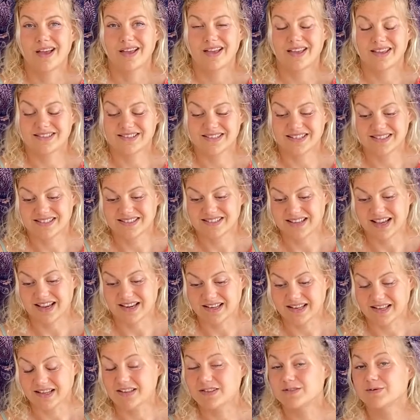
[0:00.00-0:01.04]
is
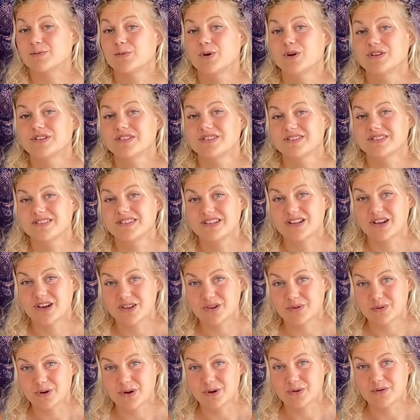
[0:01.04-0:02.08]
exactly as much the
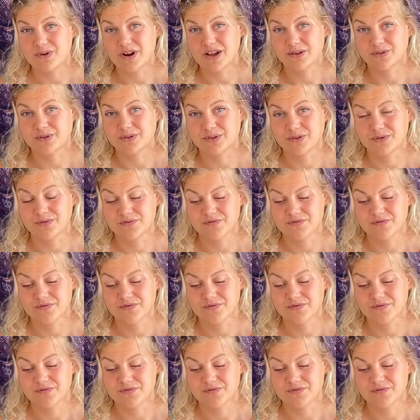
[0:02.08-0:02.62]
other way around.